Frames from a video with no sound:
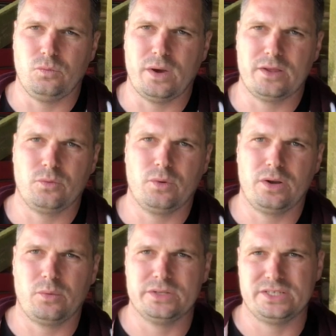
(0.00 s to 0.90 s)
whether
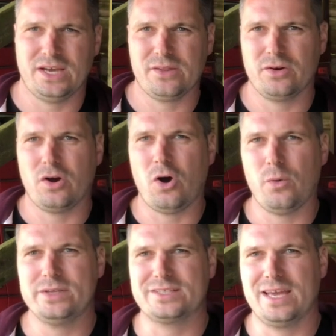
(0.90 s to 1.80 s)
one was the other
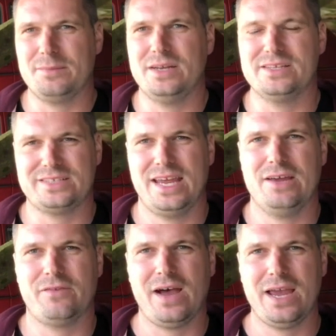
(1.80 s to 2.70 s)
always led me to say,
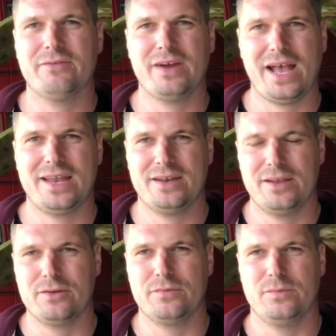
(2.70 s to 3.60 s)
if I ever had
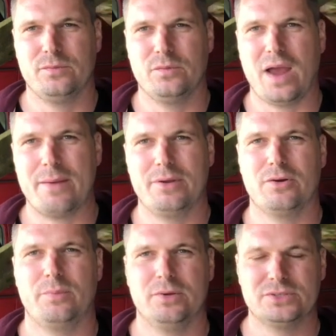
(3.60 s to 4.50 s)
another Rabbit
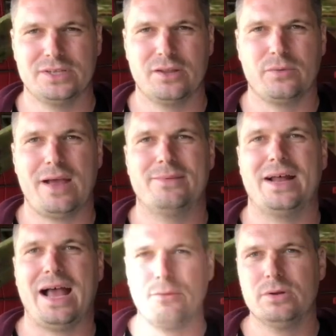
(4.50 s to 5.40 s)
or built another Rabbit,
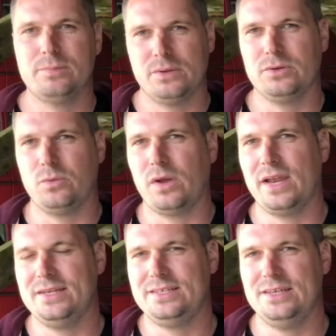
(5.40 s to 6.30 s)
I would build a
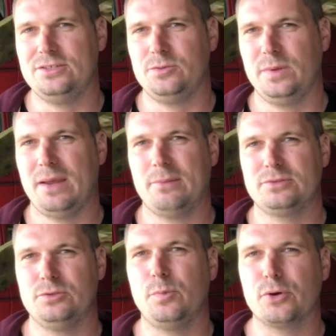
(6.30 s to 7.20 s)
1.8T to be able
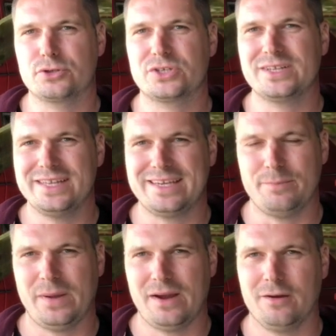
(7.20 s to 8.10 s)
to personally
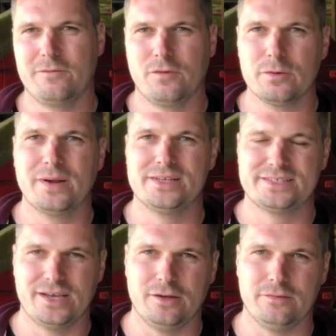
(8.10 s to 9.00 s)
compare for
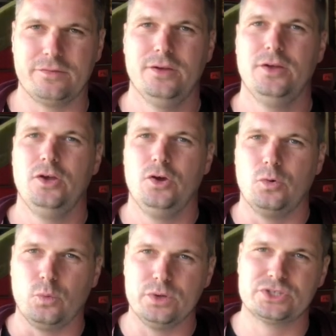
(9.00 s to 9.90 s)
myself
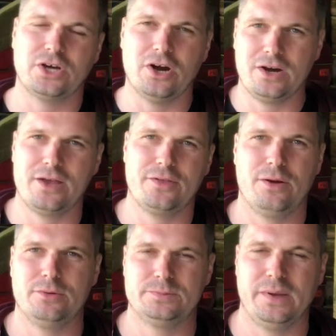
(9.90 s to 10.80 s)
which car I thought
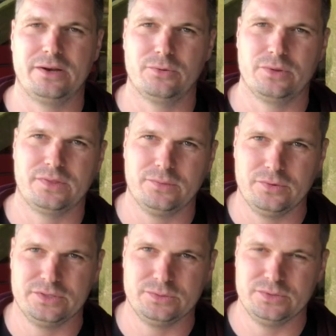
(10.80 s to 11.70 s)
was better with
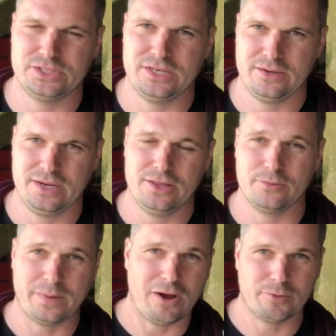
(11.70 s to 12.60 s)
which either
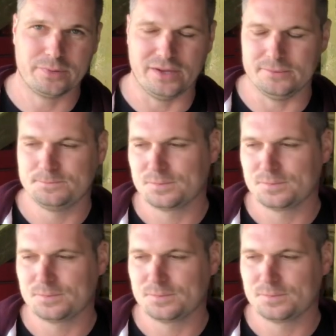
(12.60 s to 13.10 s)
power plant.